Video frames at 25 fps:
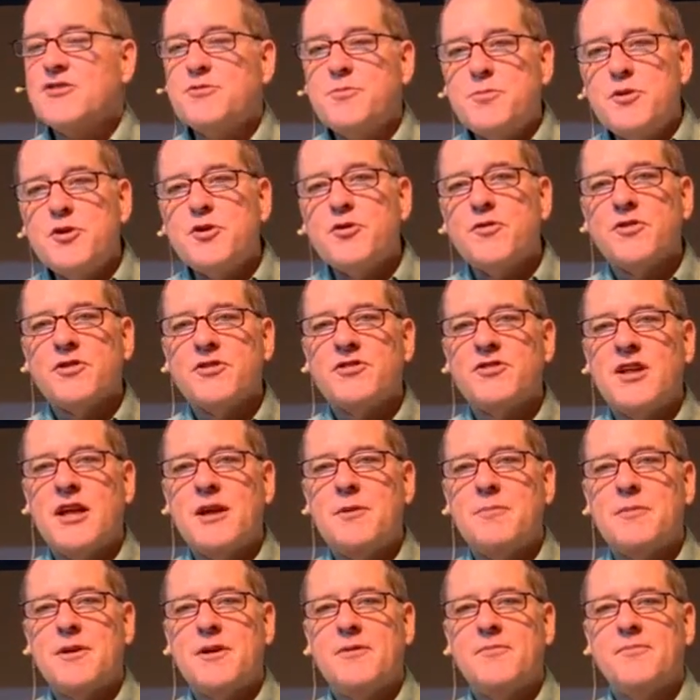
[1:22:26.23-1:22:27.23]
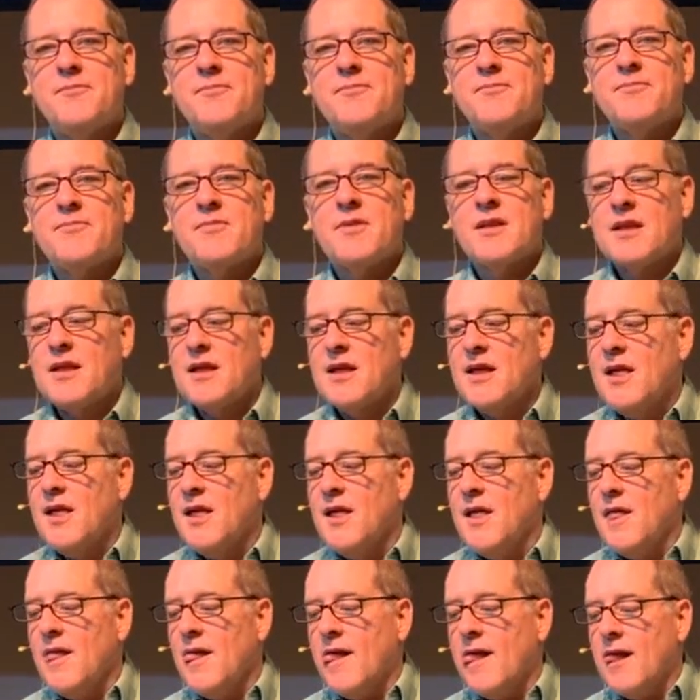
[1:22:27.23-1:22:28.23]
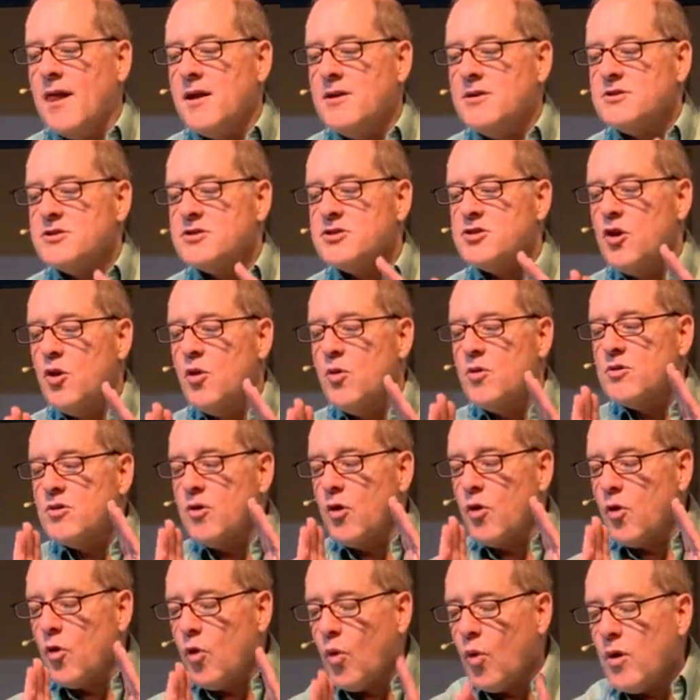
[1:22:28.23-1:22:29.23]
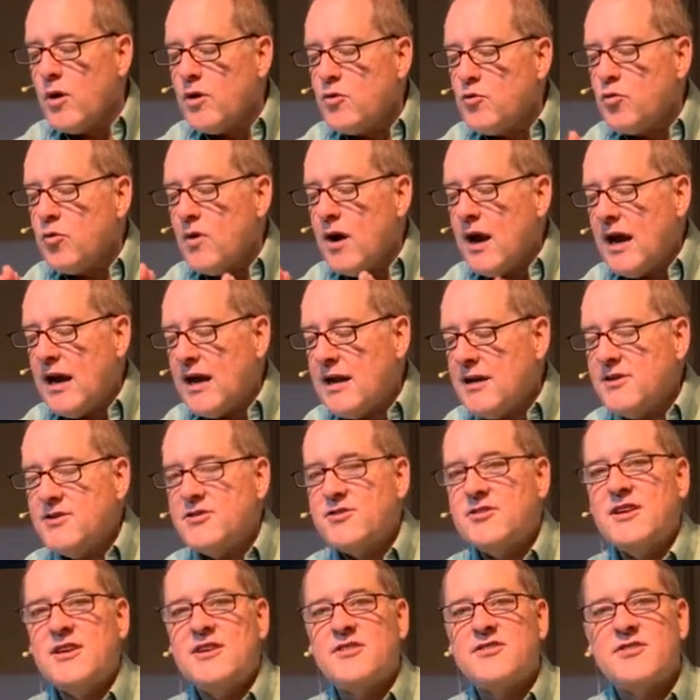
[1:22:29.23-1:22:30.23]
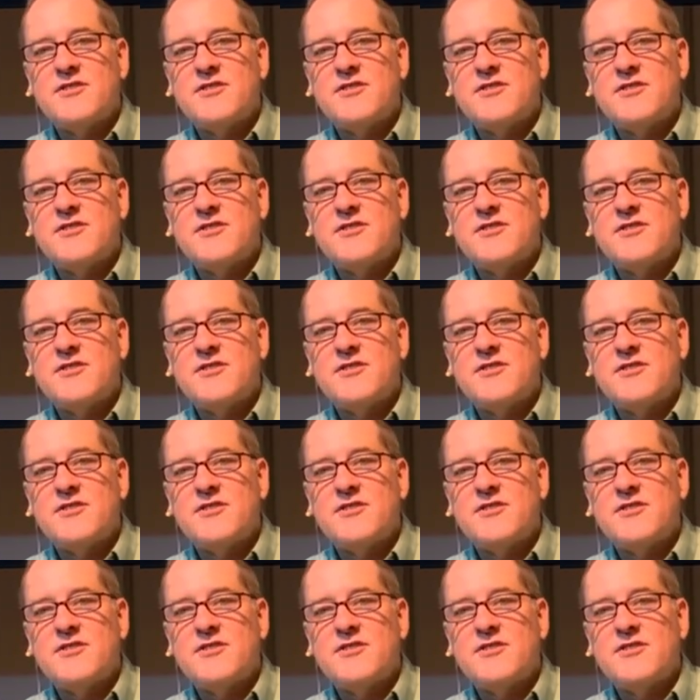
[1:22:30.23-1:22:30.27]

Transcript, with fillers: That's a beautiful statement. So the Lord reigns,